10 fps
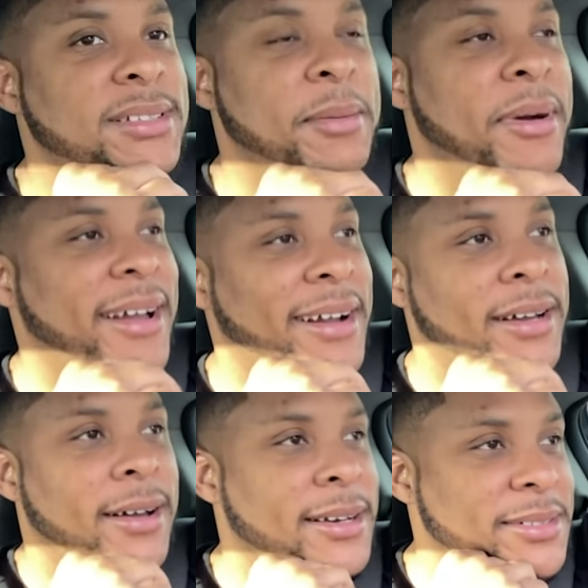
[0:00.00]
get my hair
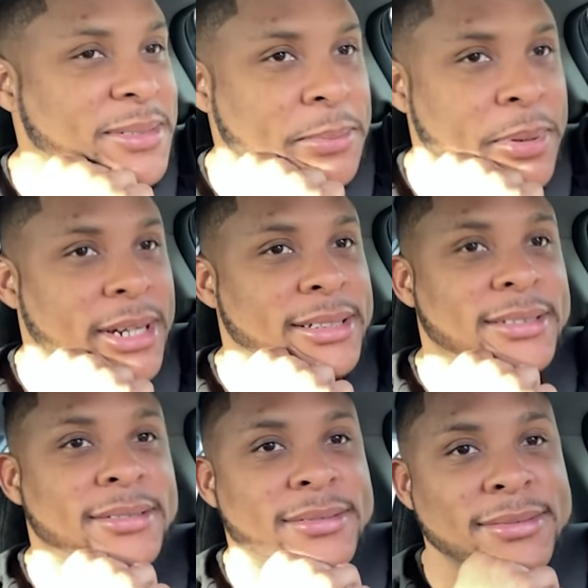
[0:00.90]
cut. But
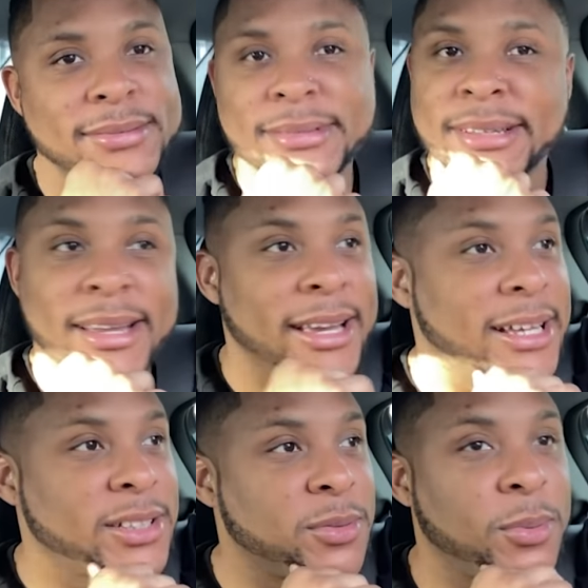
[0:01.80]

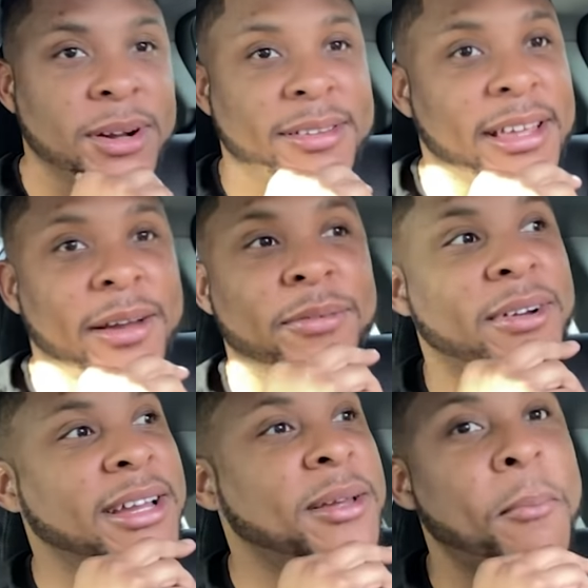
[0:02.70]
it's worth
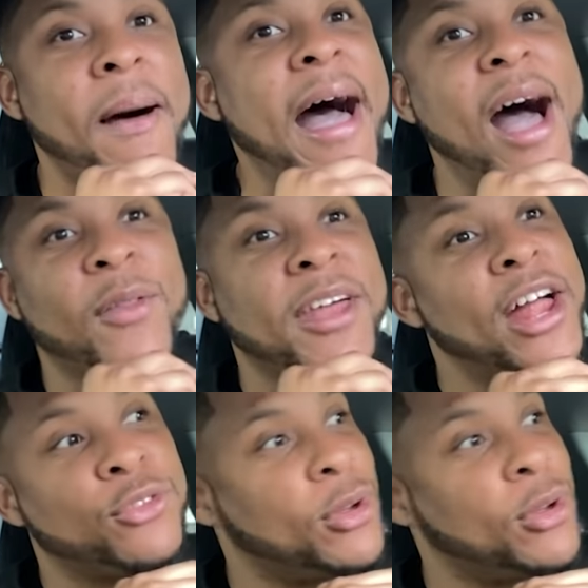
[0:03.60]
every mile that I've